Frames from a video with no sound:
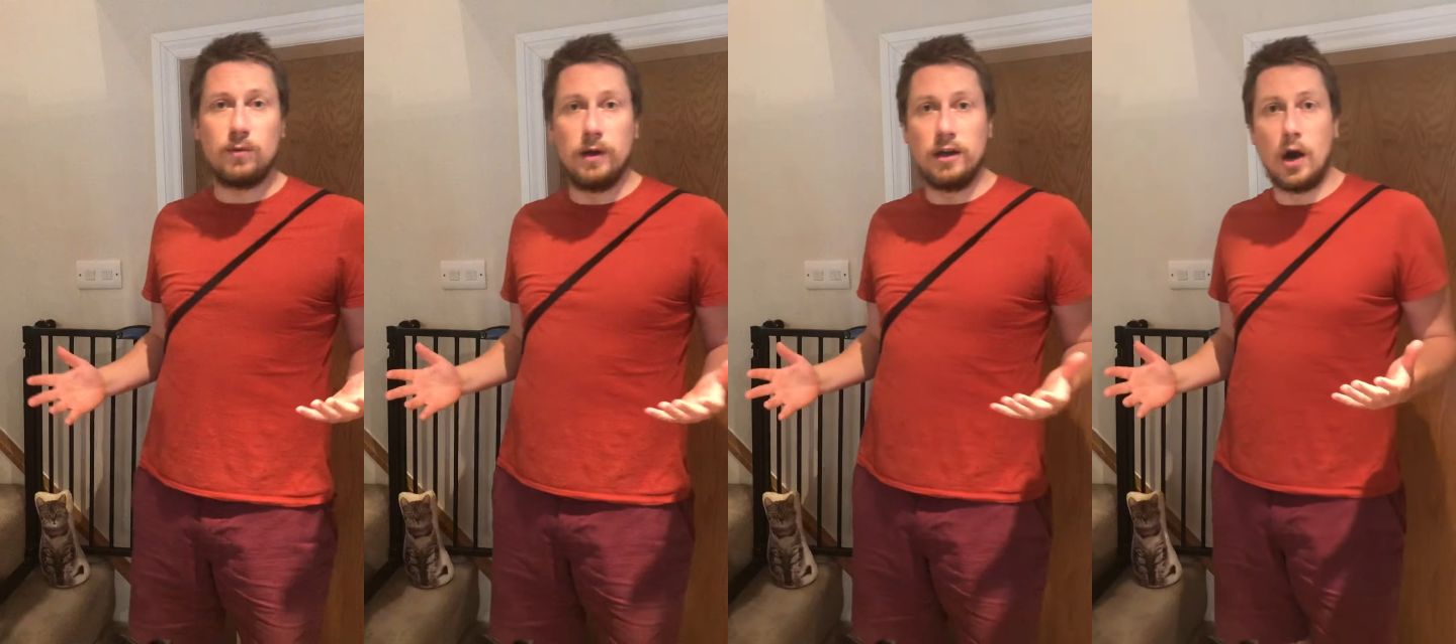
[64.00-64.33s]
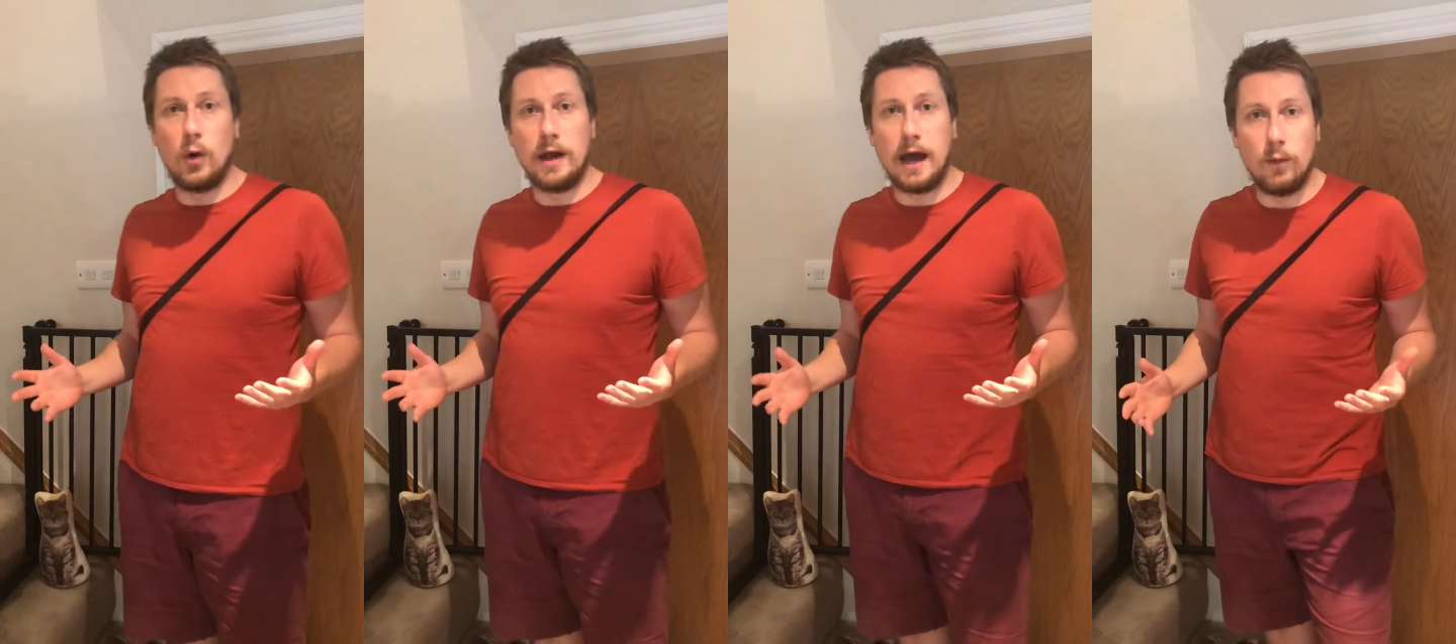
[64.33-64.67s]
we're
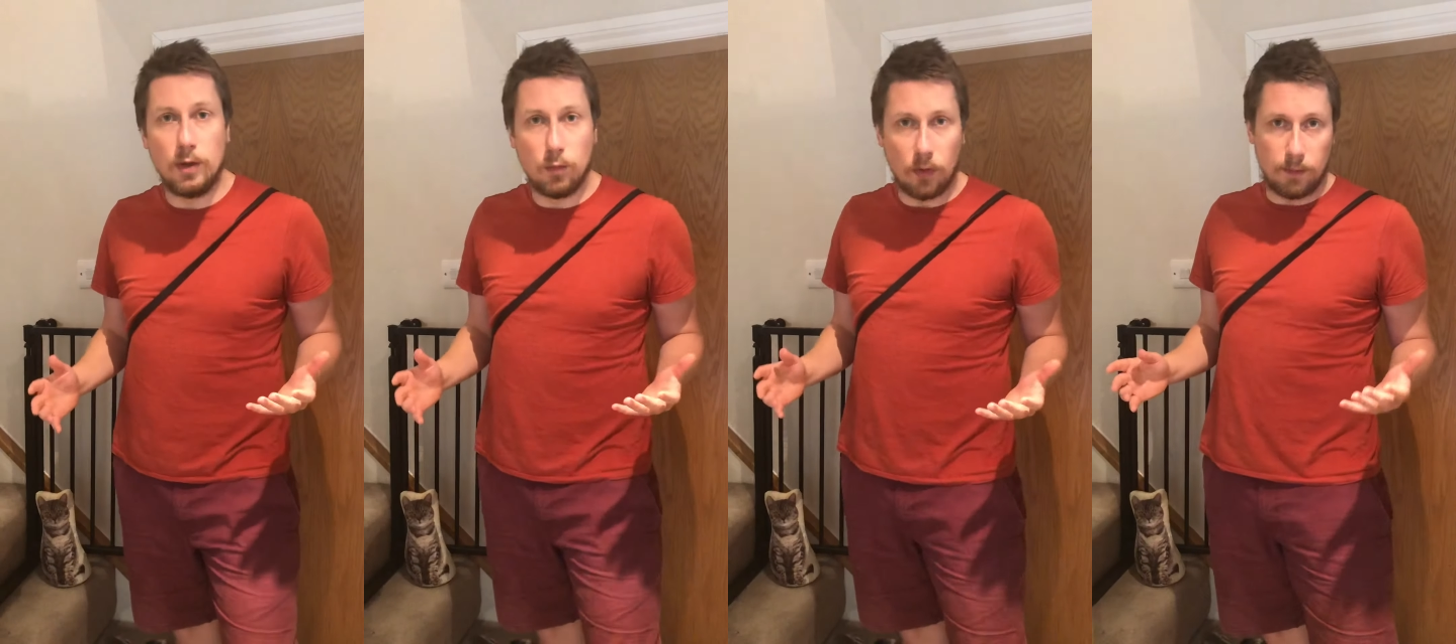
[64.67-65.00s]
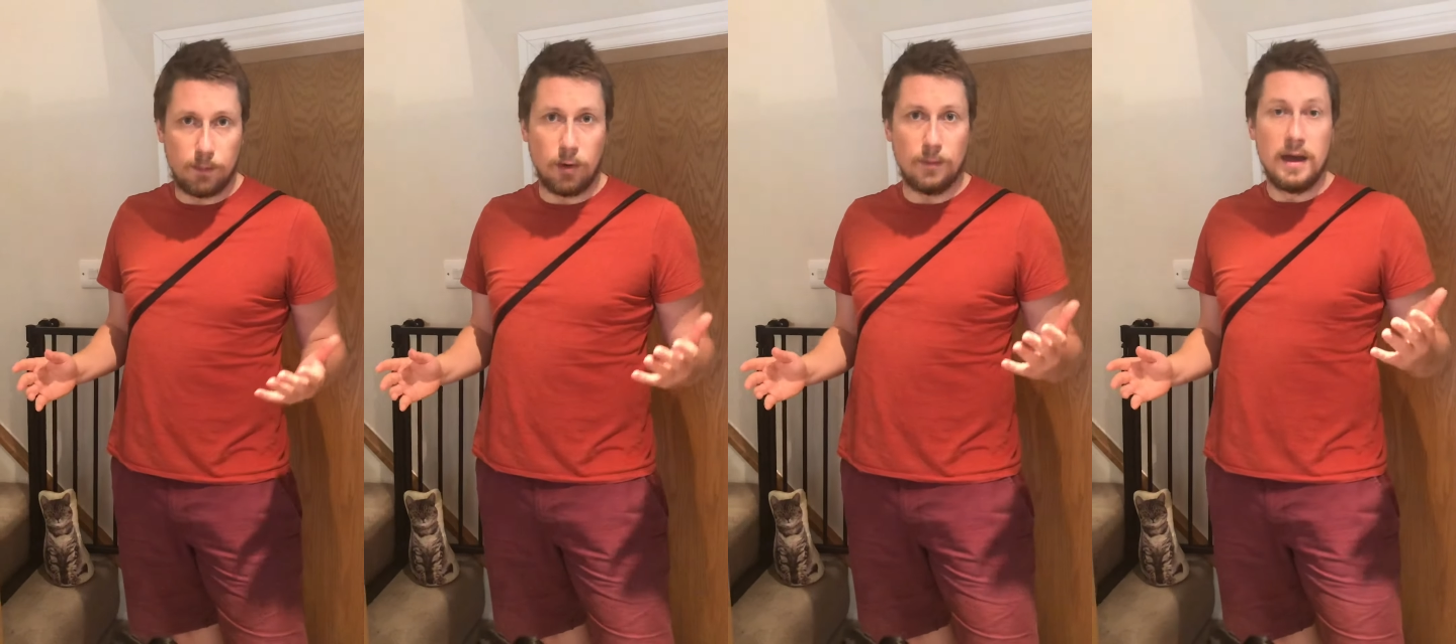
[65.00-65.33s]
going at, we want the
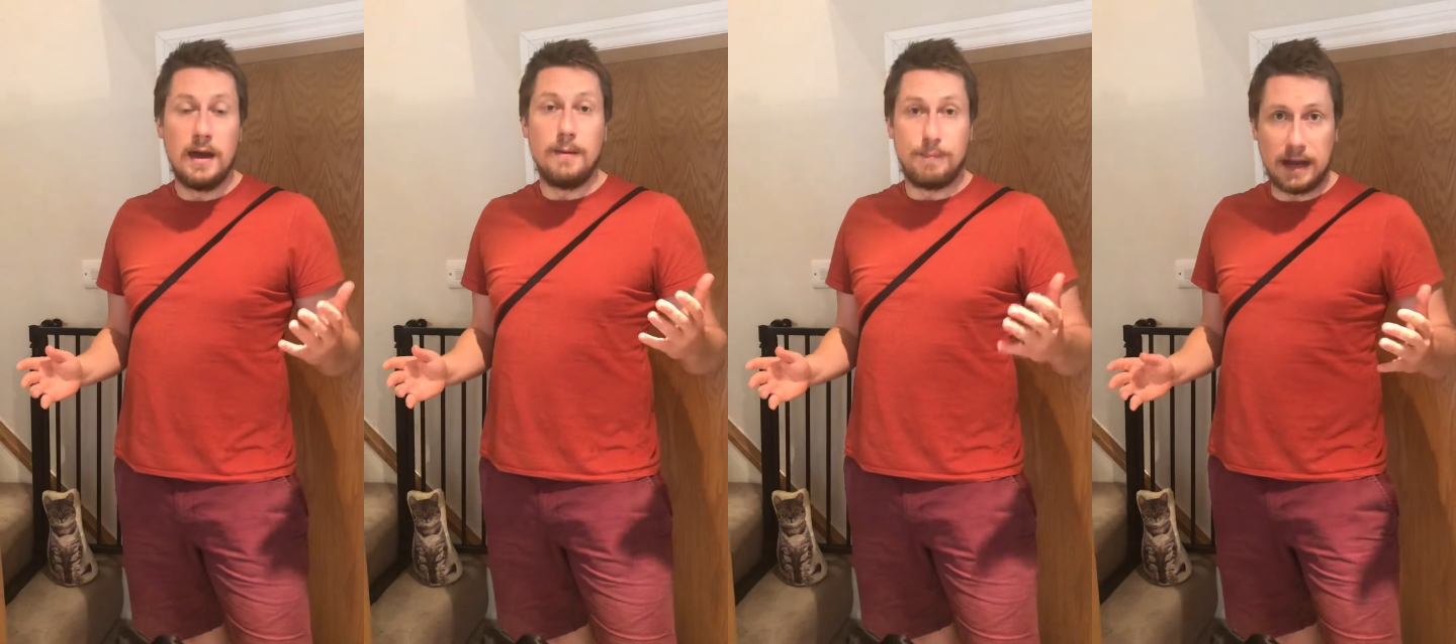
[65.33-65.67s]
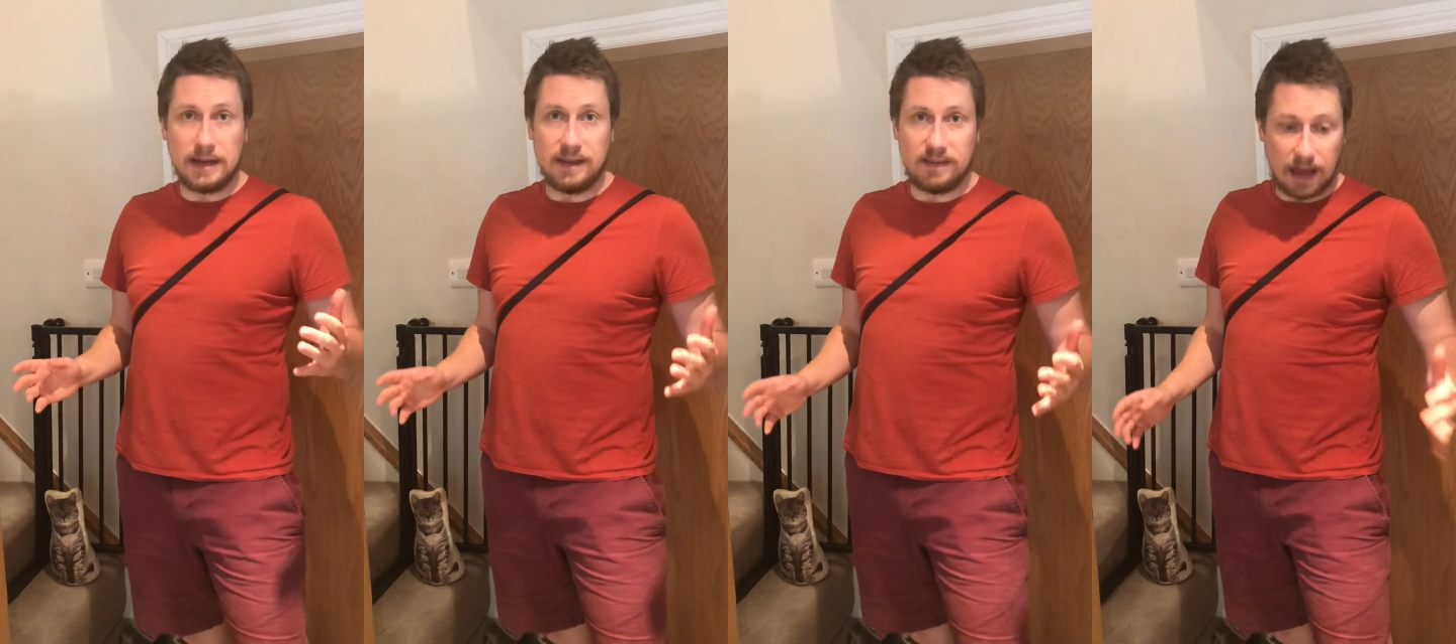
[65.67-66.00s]
pup
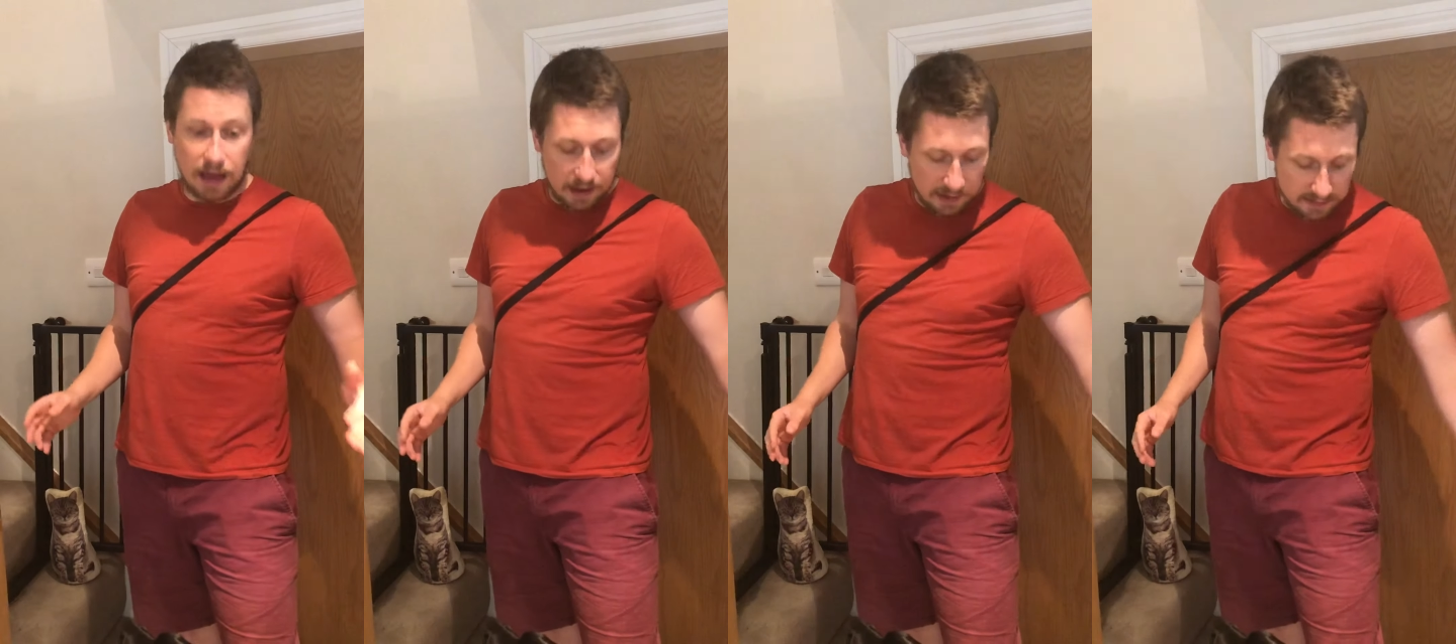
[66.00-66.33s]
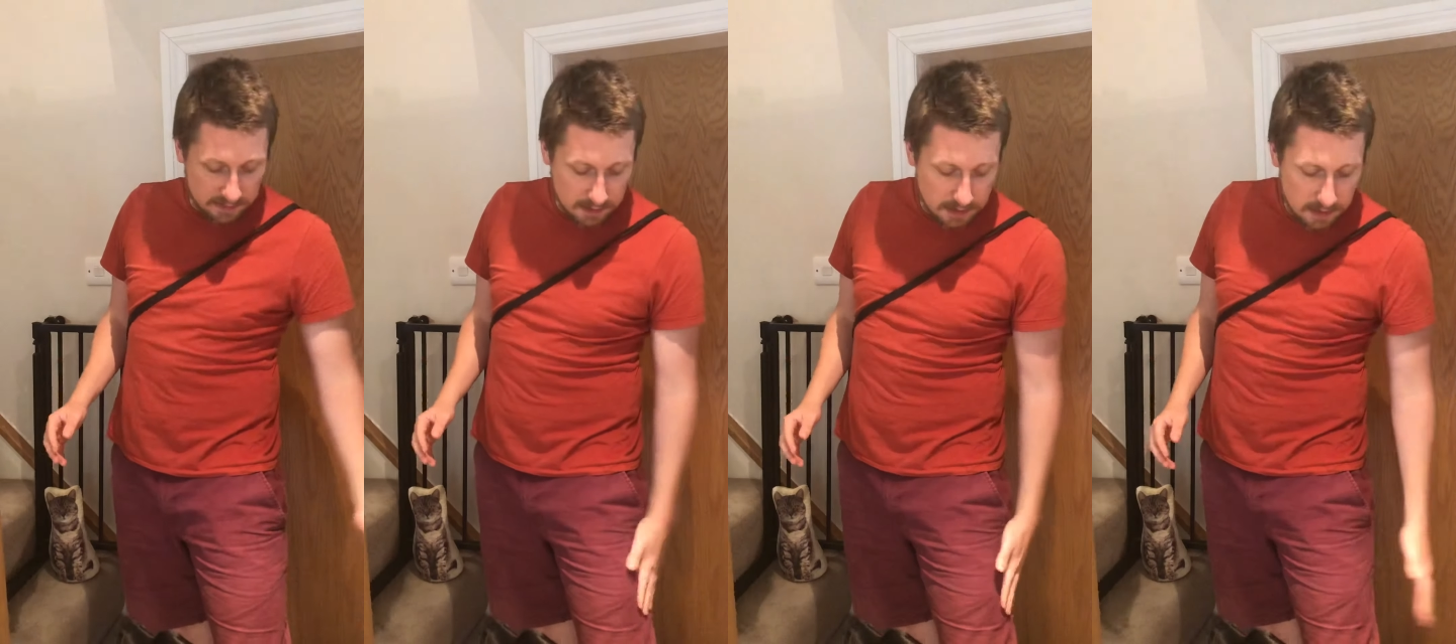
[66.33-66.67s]

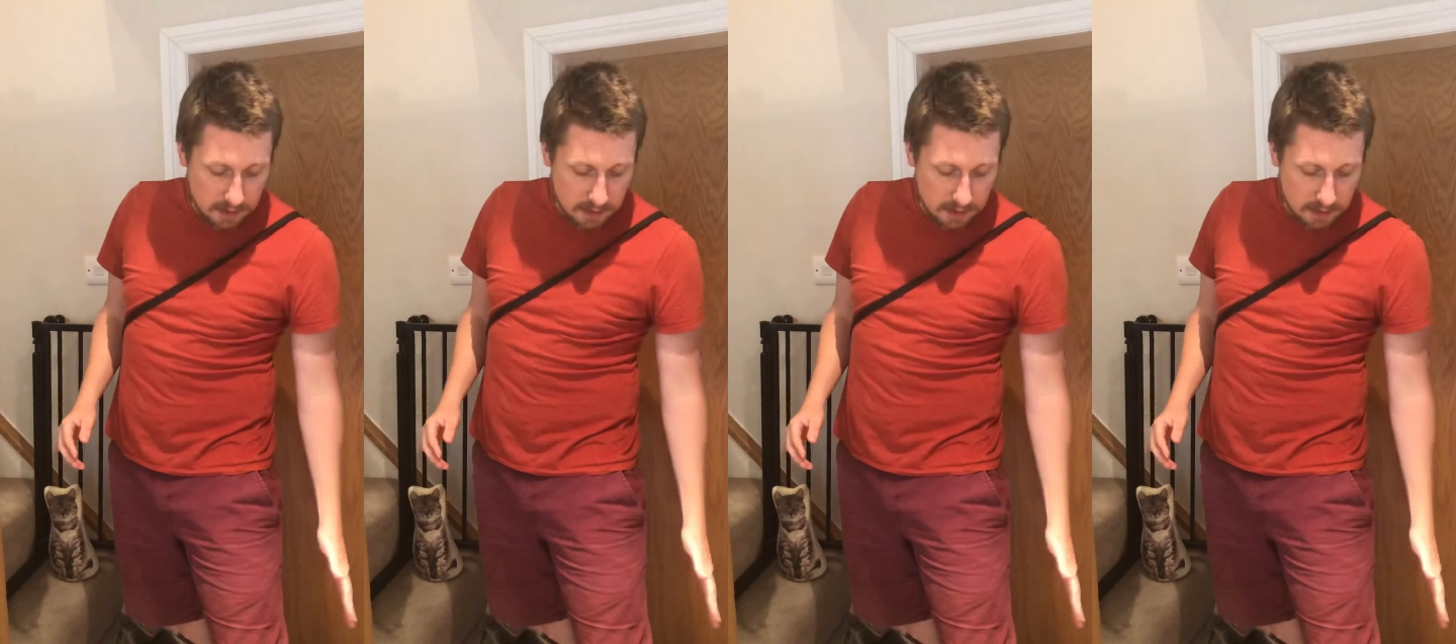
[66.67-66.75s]
magnetised